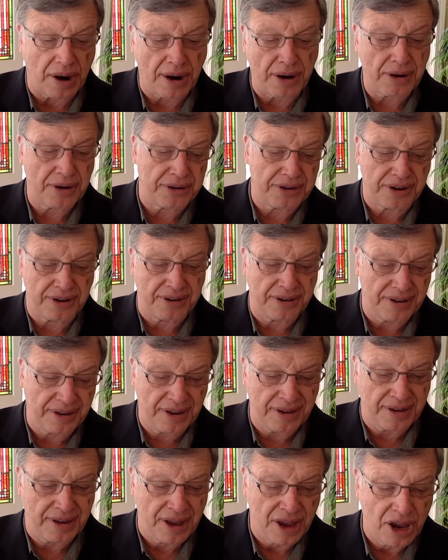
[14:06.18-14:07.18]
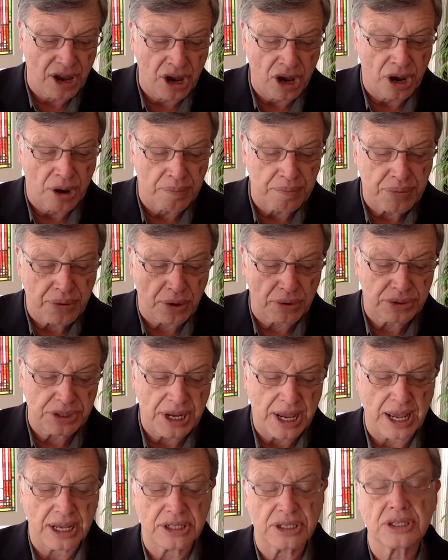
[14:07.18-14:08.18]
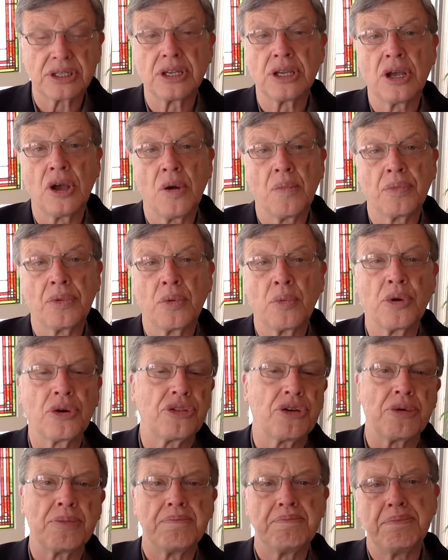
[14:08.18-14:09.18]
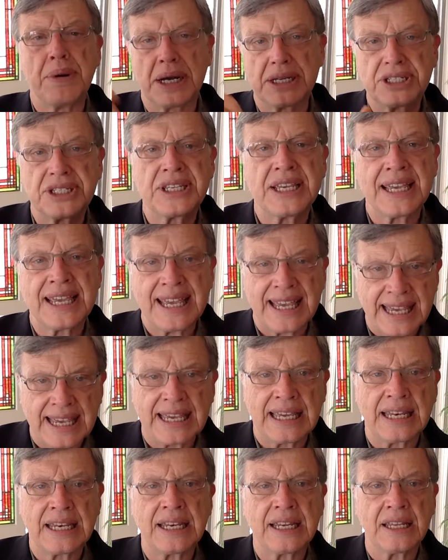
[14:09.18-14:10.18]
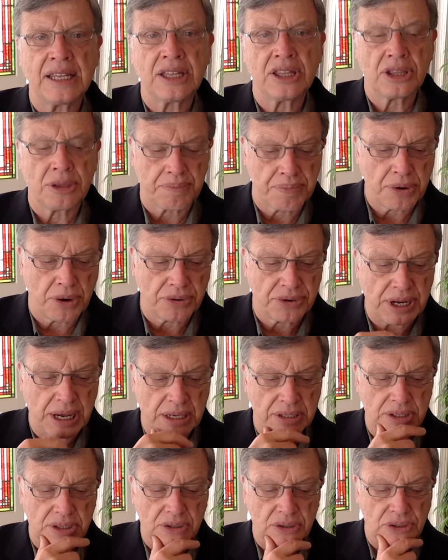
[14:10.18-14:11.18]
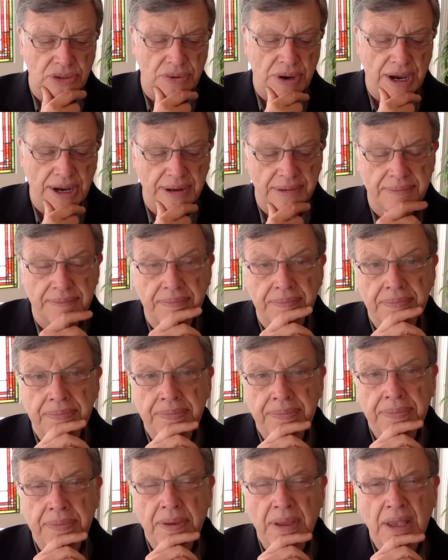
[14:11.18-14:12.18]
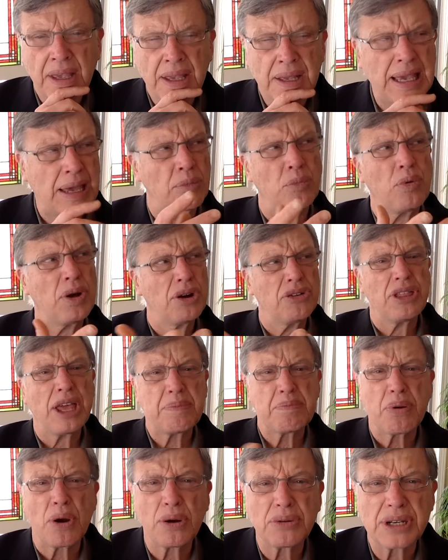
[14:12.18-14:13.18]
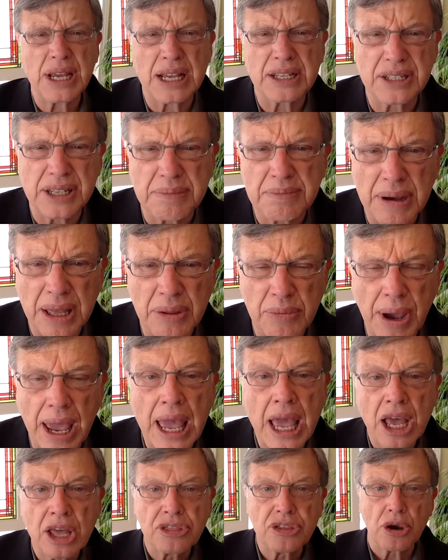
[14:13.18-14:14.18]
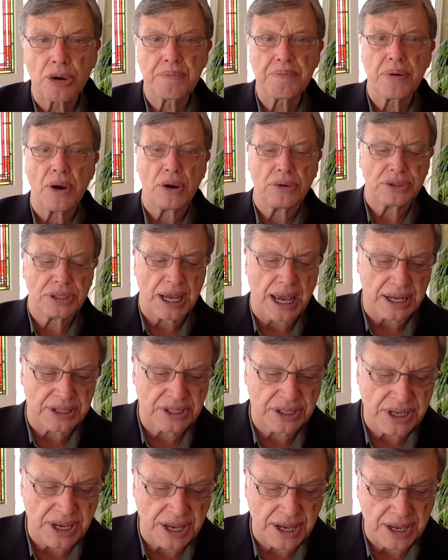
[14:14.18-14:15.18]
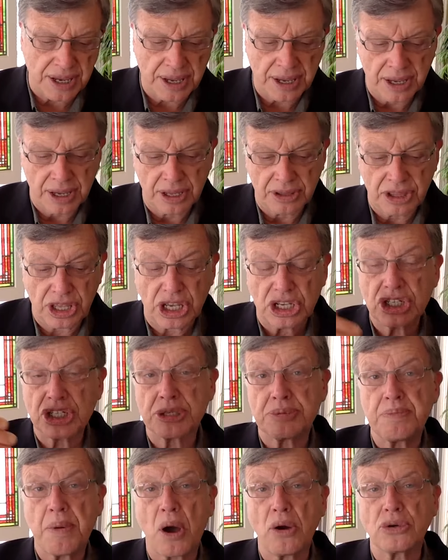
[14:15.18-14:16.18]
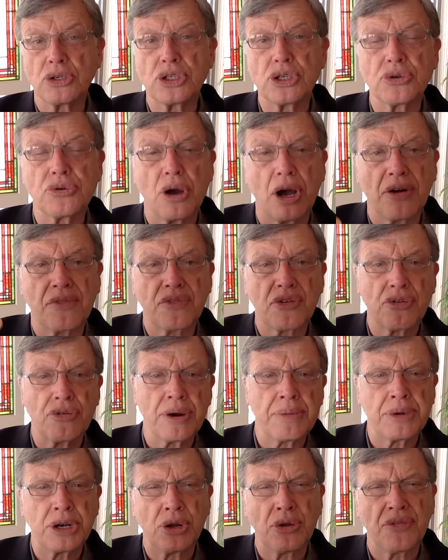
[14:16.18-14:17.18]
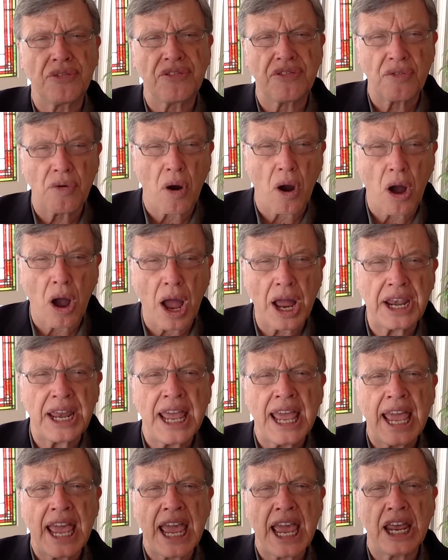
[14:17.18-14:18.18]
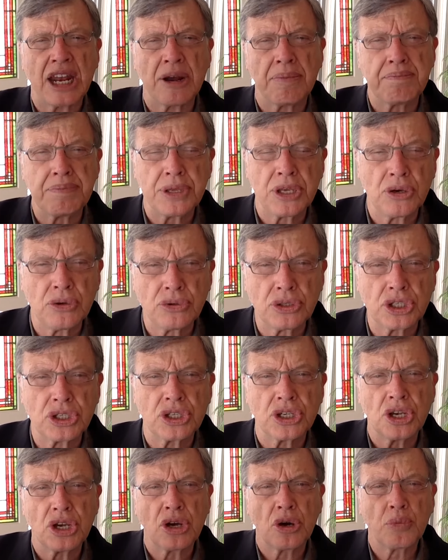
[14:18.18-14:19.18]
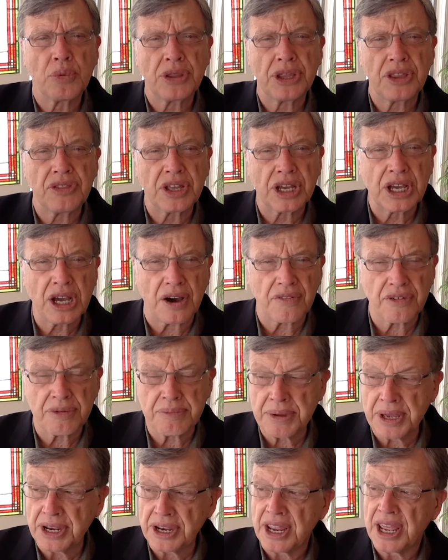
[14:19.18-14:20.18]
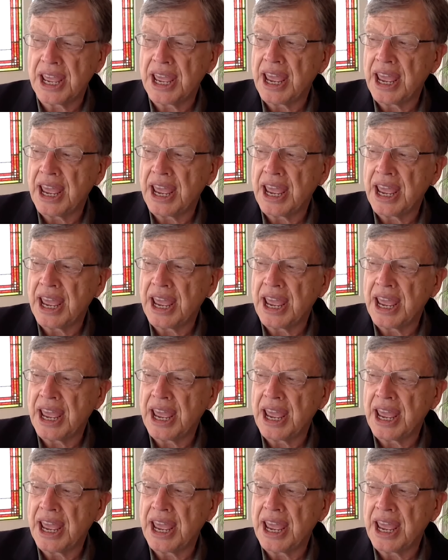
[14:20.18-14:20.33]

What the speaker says: art protests where they're bussing in the protesters, right? And what are they protesting, by the way? They're protesting the exposure of criminal fraud and abuse within the government